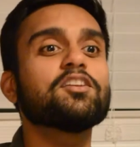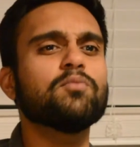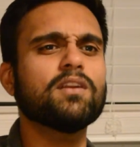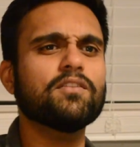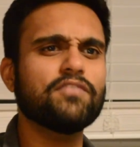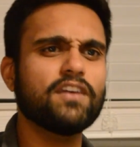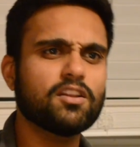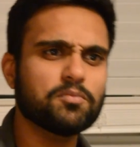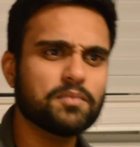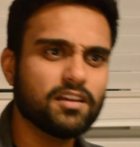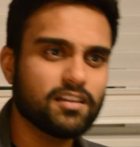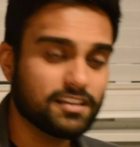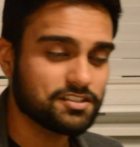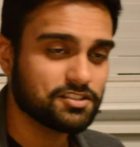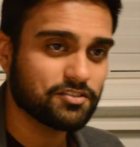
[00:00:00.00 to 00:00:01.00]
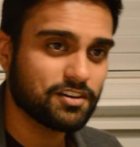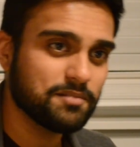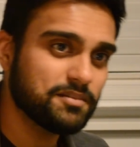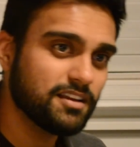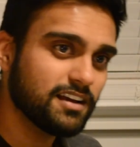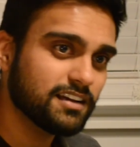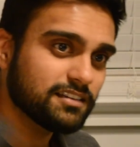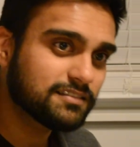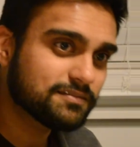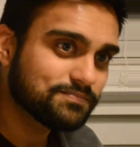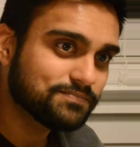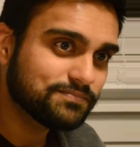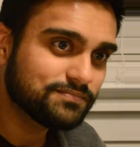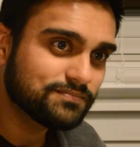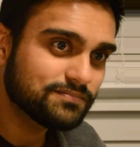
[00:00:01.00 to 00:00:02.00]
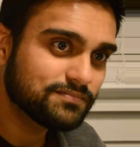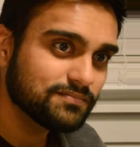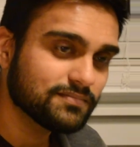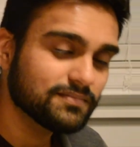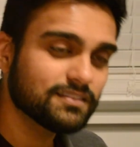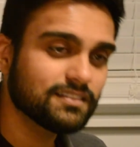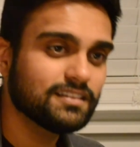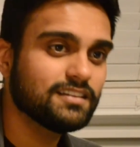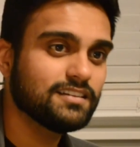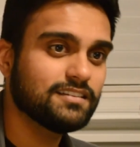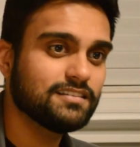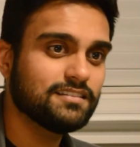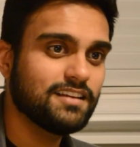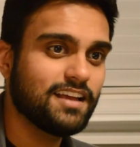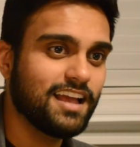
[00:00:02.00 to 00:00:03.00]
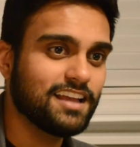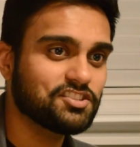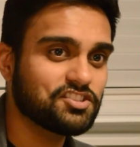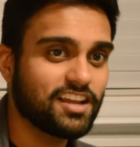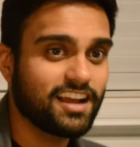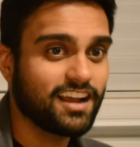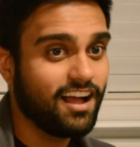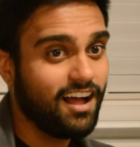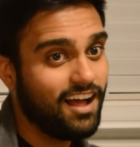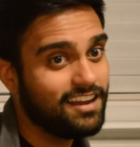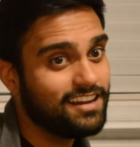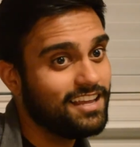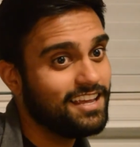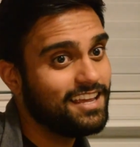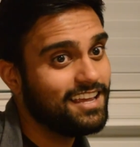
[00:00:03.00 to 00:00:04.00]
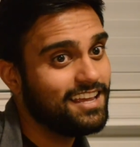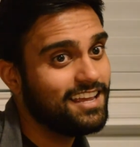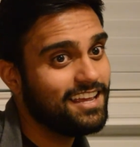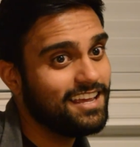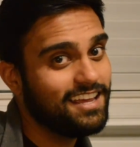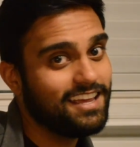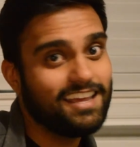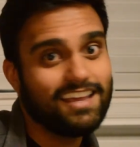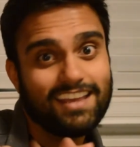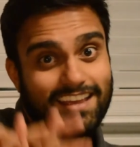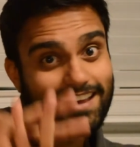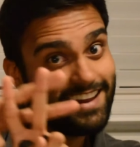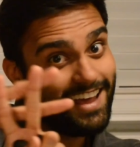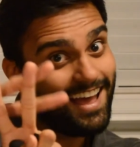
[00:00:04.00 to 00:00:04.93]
You want to follow me on Instagram, Doug? Hashtag haunted.